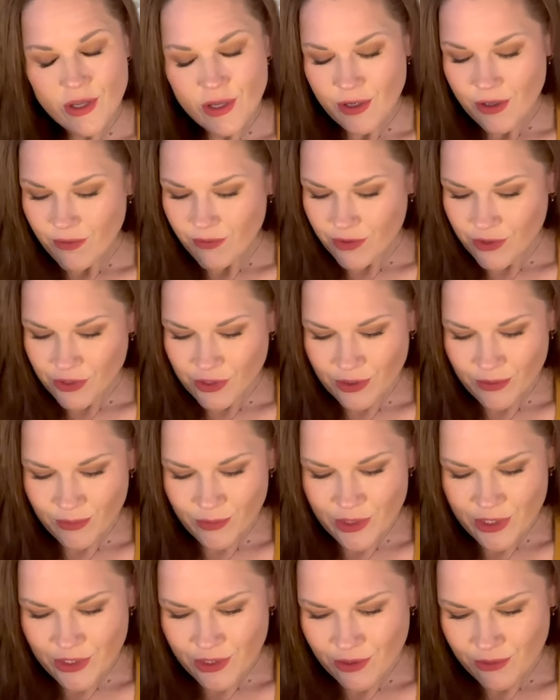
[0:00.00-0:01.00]
For some
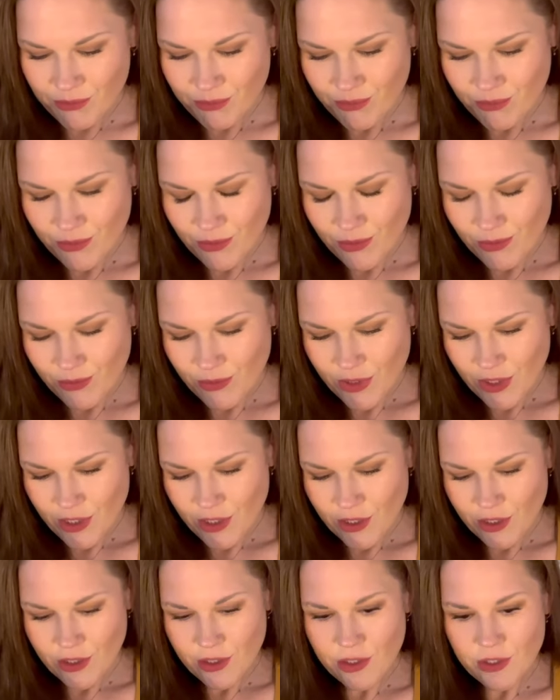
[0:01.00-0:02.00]
reason,
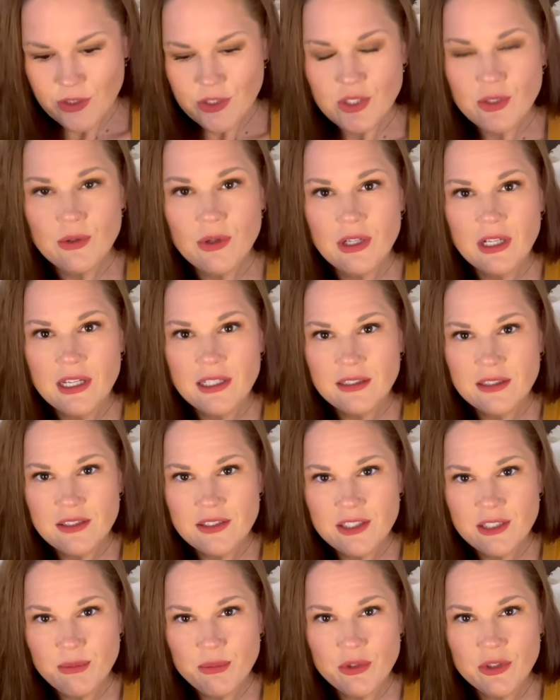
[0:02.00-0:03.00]
you two are like the
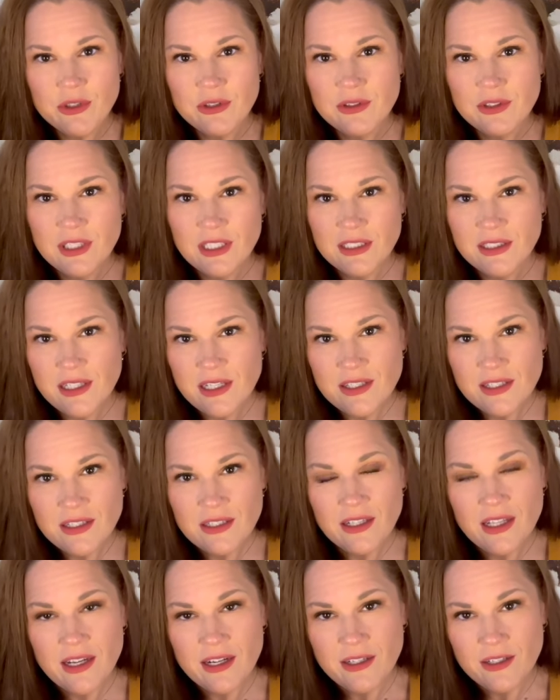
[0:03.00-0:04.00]
zipper that doesn't
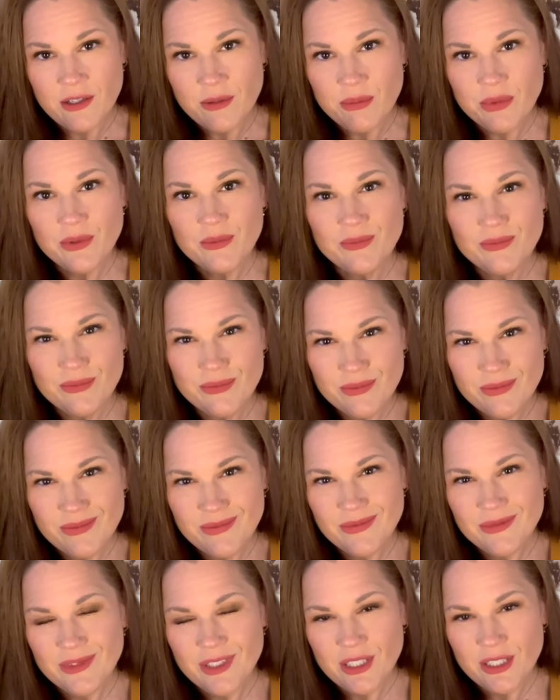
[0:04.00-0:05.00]
line up.
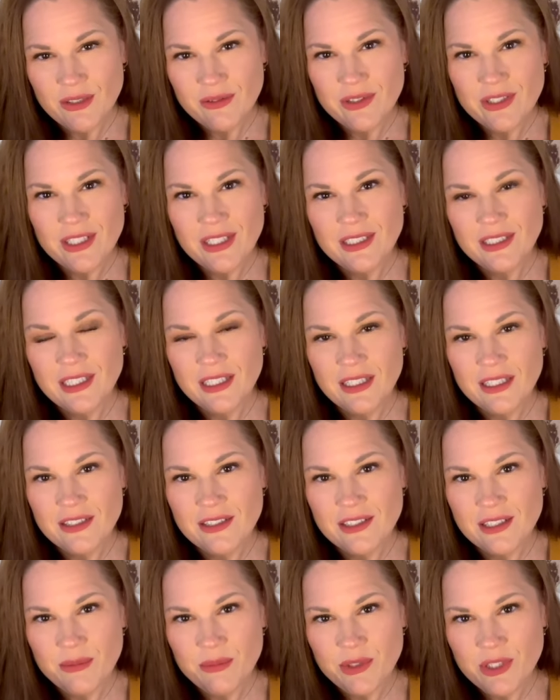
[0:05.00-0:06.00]
The lovers ideally
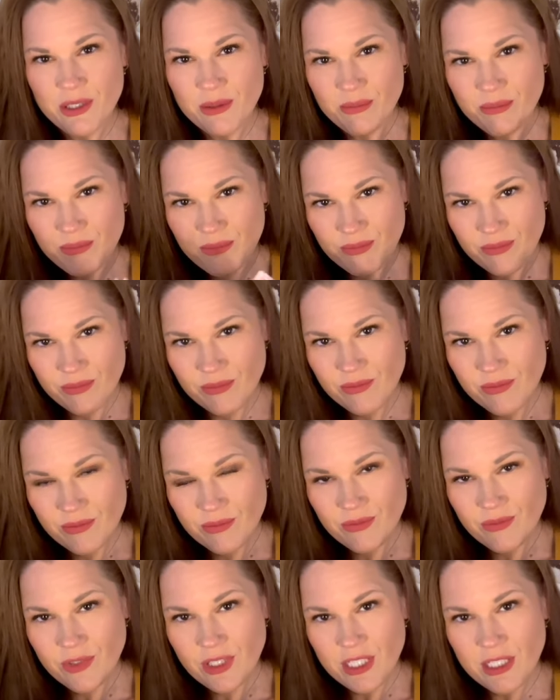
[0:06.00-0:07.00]
zips up
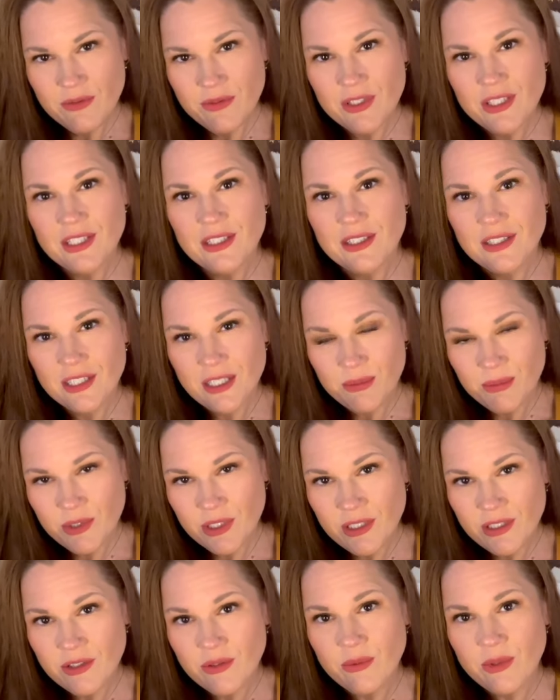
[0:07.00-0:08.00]
if it's
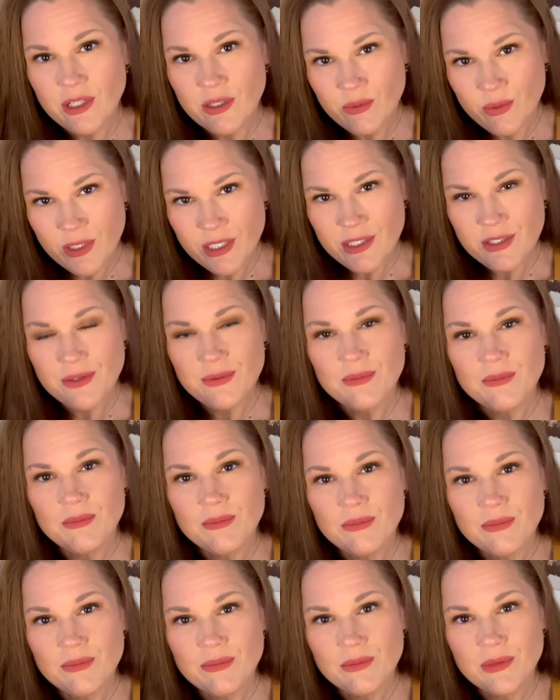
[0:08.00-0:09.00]
accepted in the right ways
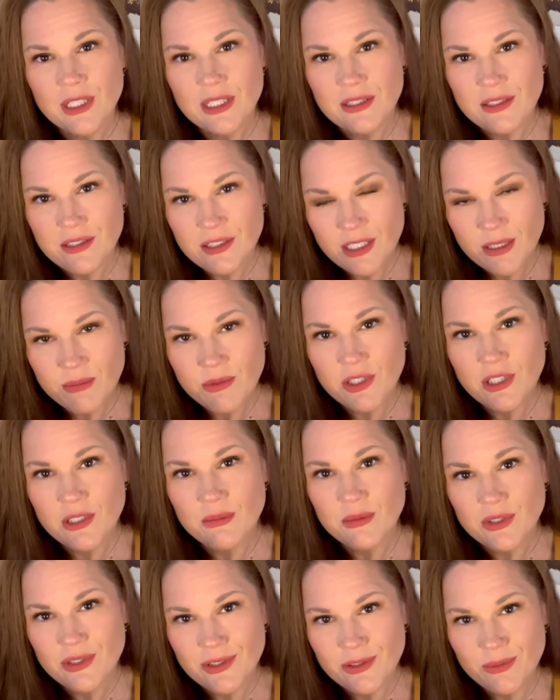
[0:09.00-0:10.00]
at the same time
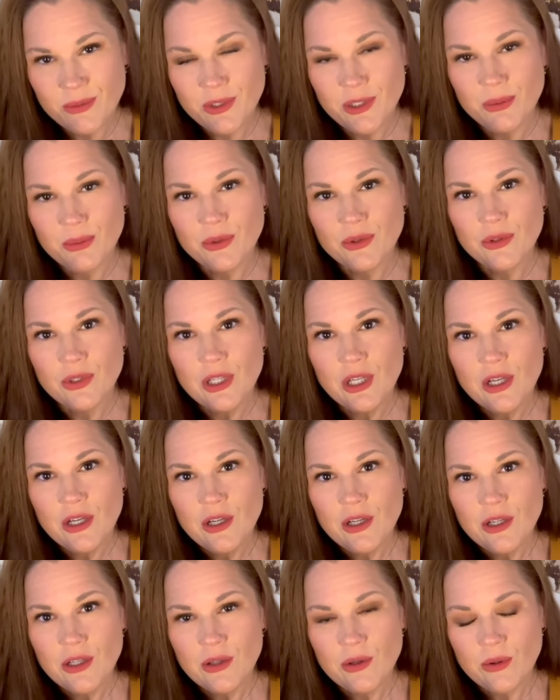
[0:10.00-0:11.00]
by two people.
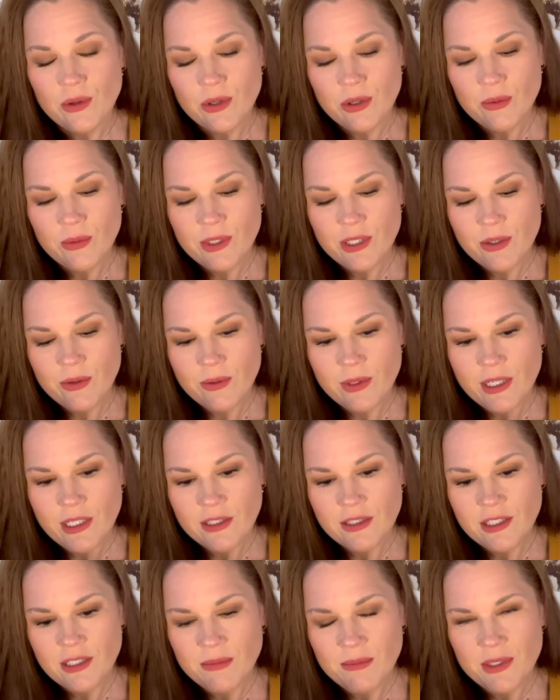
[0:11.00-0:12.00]
Or we
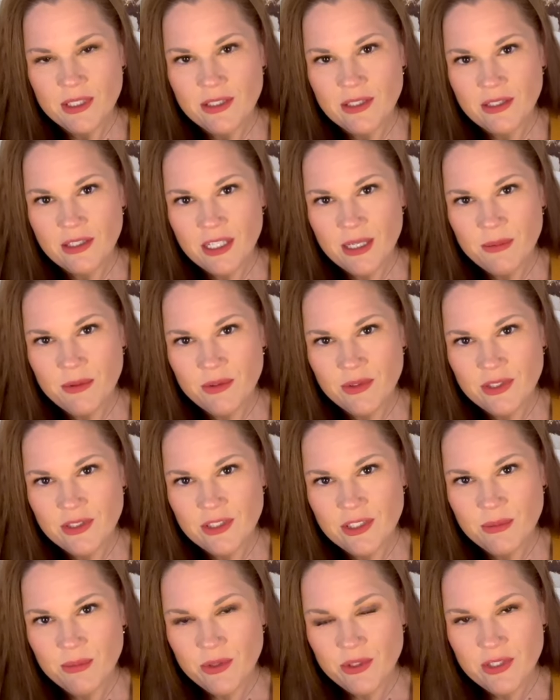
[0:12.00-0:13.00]
create that misalignment with the
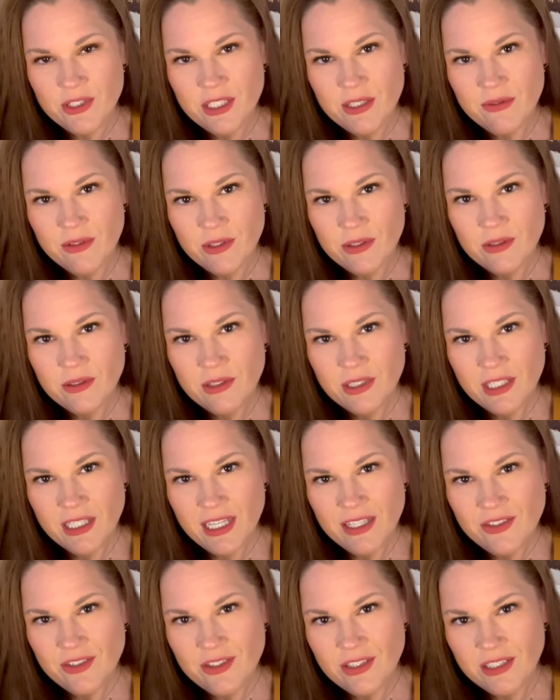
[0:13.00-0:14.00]
zippers, never
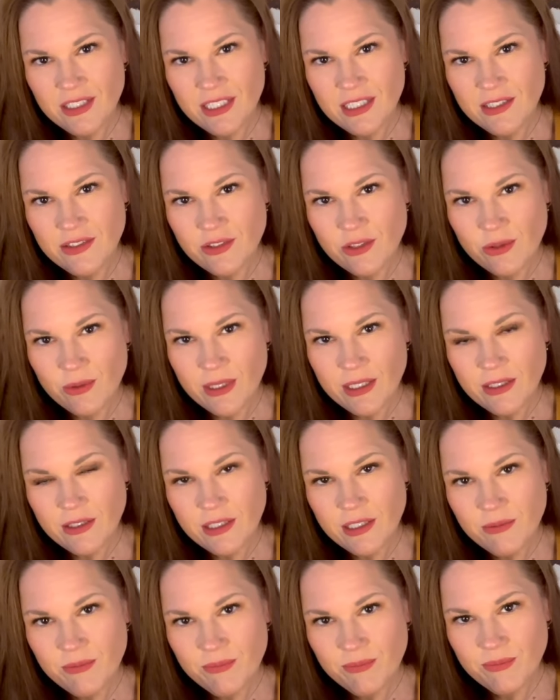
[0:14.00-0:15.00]
catch the teeth
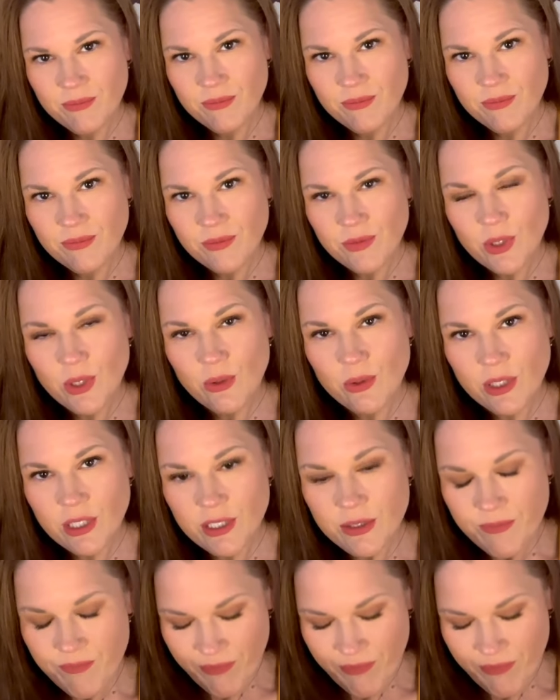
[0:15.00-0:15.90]
correctly. Okay.